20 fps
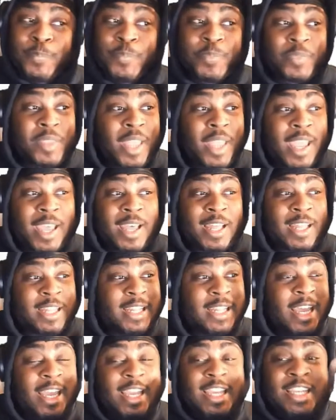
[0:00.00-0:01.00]
yeah,
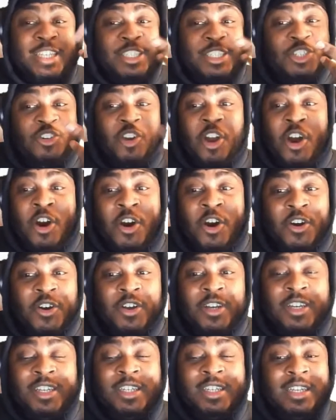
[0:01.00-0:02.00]
like, he's strong.
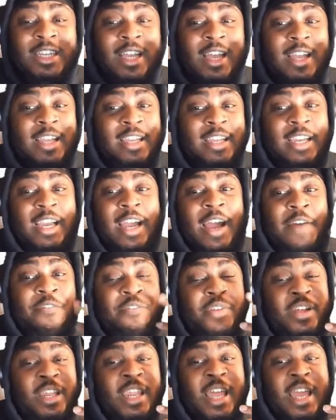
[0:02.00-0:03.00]
I
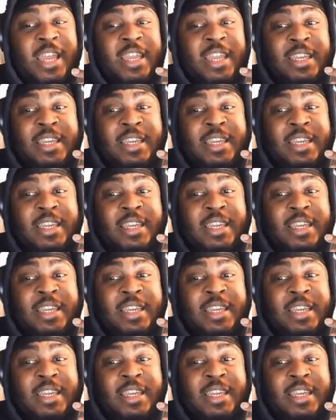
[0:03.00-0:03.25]
feel like